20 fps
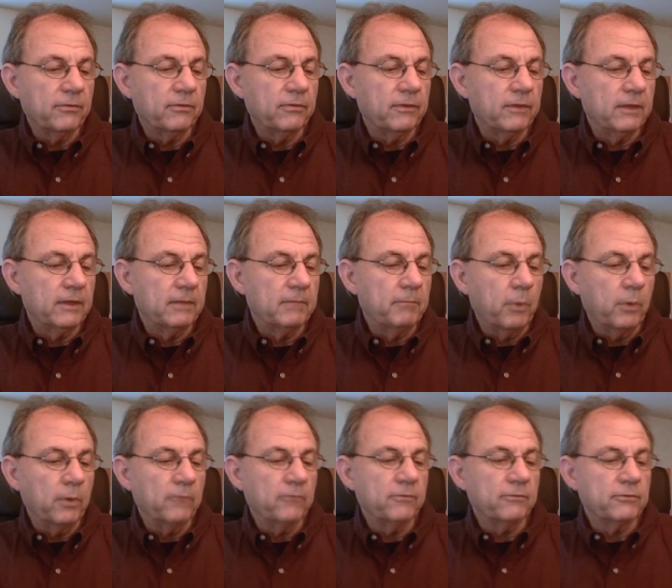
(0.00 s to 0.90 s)
the
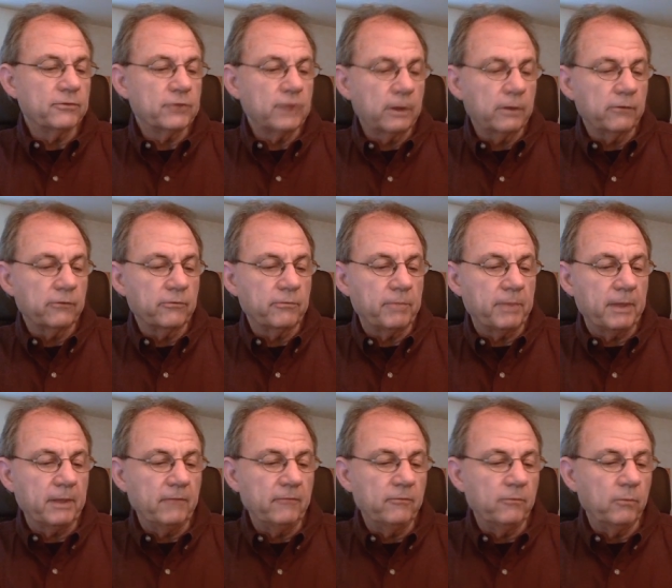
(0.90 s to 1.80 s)
importance of shutter
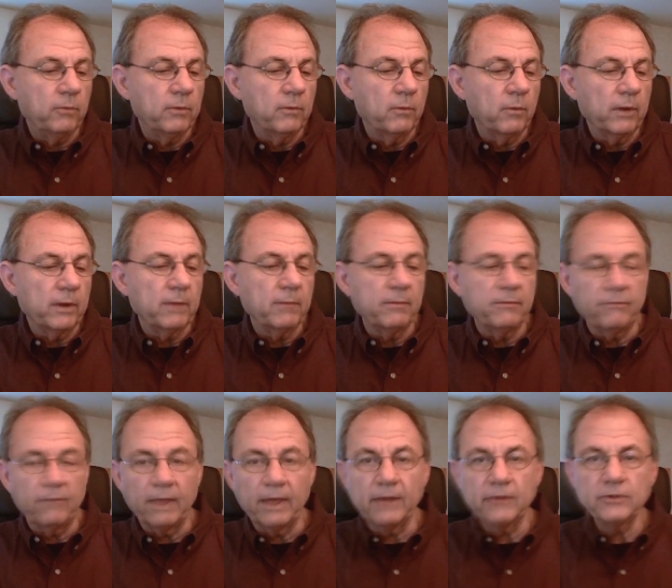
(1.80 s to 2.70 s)
speeds when working with
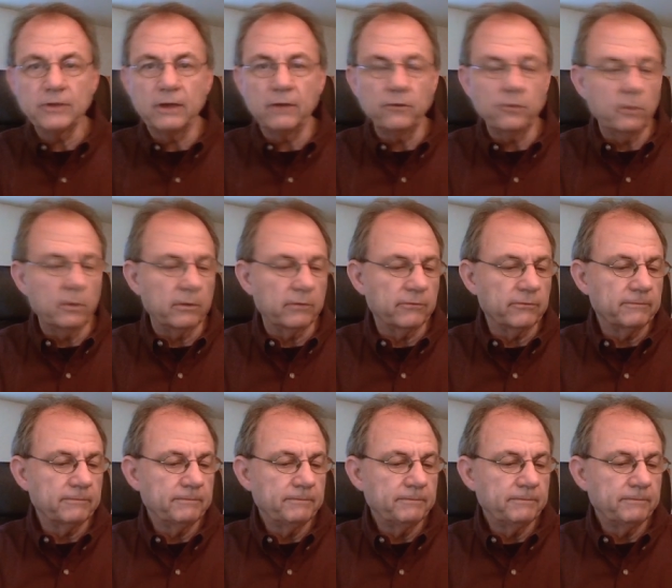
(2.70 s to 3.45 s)
flash outdoors?